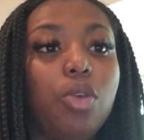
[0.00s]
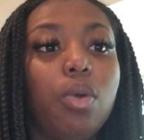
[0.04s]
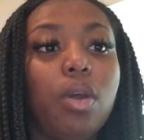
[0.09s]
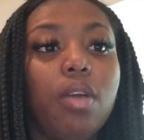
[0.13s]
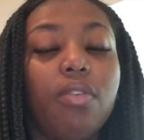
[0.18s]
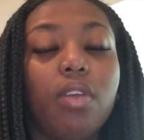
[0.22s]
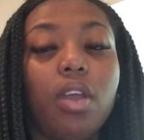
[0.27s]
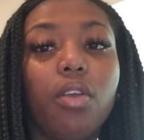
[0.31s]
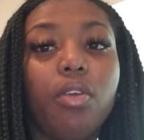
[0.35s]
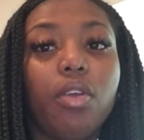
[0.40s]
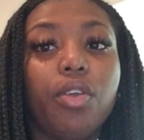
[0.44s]
you
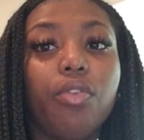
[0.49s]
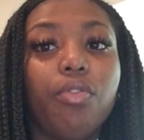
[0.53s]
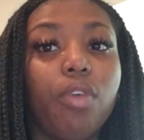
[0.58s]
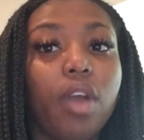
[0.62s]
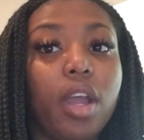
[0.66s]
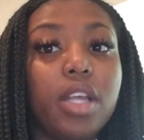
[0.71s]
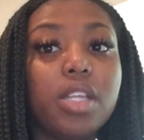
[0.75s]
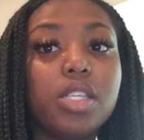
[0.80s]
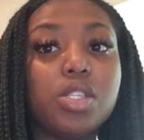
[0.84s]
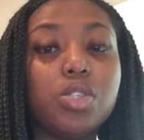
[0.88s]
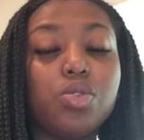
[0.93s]
have every
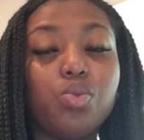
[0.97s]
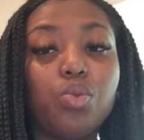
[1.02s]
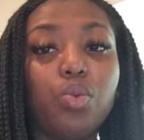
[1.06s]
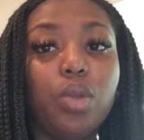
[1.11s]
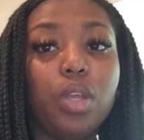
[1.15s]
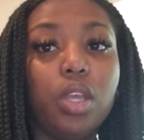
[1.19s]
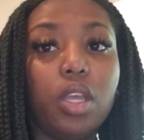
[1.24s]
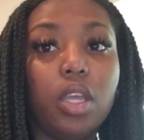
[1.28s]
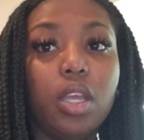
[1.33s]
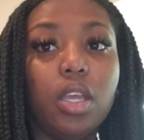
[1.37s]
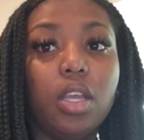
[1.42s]
right
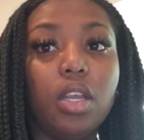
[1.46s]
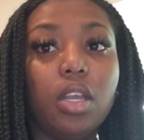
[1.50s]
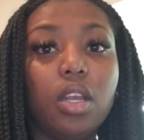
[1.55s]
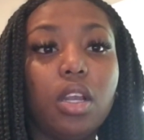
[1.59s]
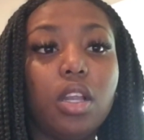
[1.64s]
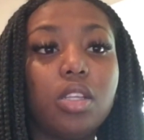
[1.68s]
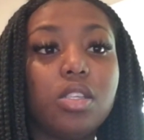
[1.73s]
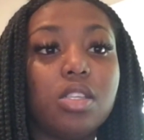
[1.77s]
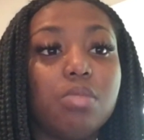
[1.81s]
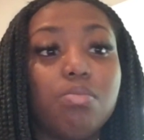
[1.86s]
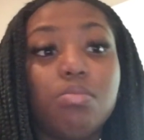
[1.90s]
to
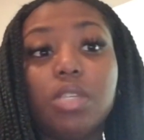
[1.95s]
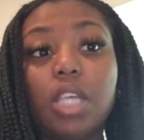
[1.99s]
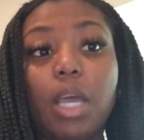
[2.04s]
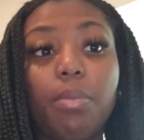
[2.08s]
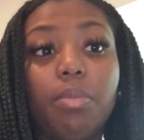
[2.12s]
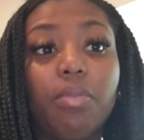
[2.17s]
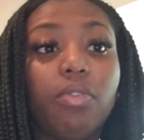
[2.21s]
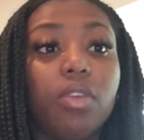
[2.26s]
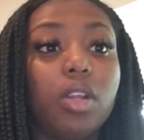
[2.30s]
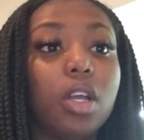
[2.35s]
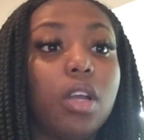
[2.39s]
get some
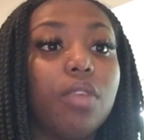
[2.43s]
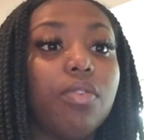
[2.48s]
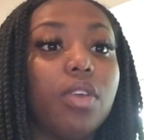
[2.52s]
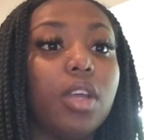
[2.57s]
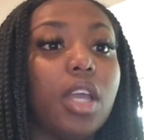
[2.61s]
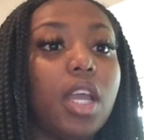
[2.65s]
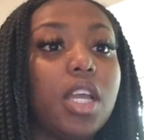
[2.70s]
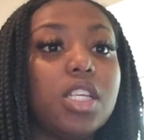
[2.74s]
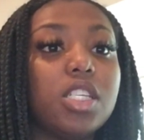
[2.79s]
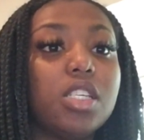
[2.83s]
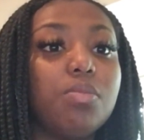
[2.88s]
type of
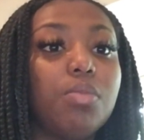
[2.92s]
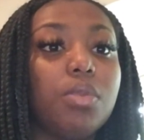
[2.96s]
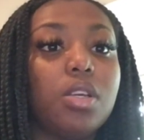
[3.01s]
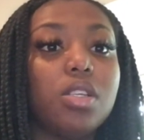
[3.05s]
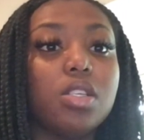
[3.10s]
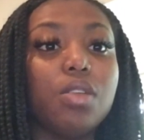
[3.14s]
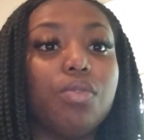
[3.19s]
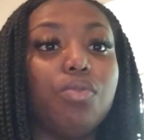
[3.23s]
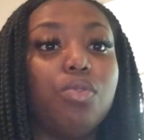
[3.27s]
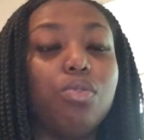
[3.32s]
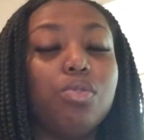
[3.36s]
clarification,
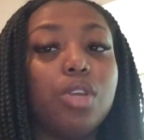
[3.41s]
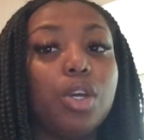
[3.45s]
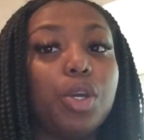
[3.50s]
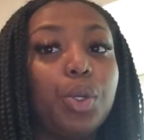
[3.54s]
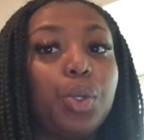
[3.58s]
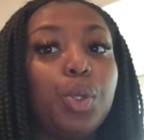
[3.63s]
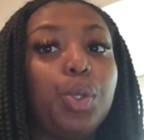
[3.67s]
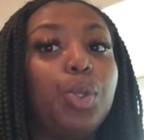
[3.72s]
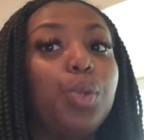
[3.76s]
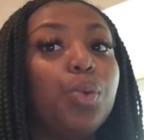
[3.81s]
because if you don't,